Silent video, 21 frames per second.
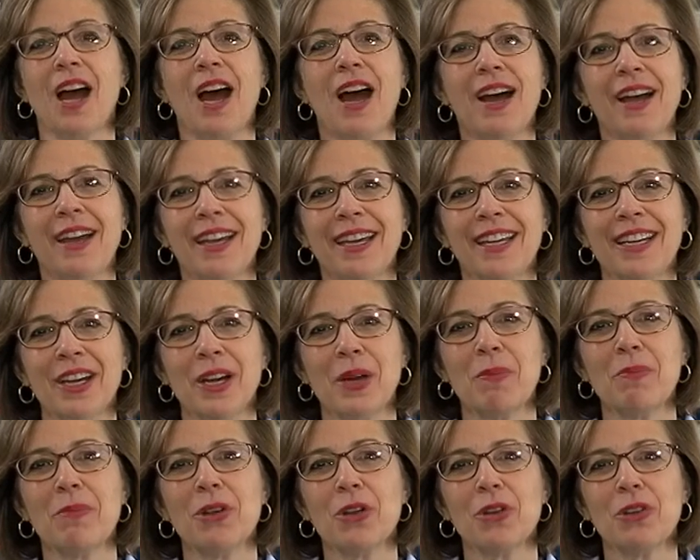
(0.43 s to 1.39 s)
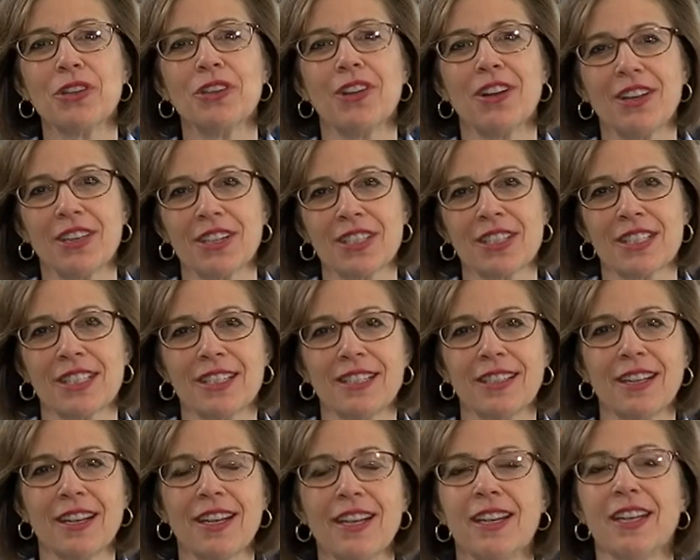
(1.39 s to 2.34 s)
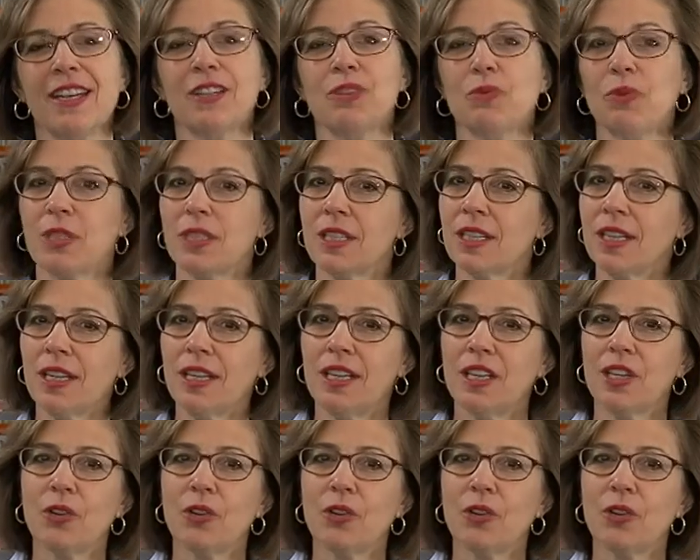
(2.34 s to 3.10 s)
Hi, I'm Mary Logston, and once again,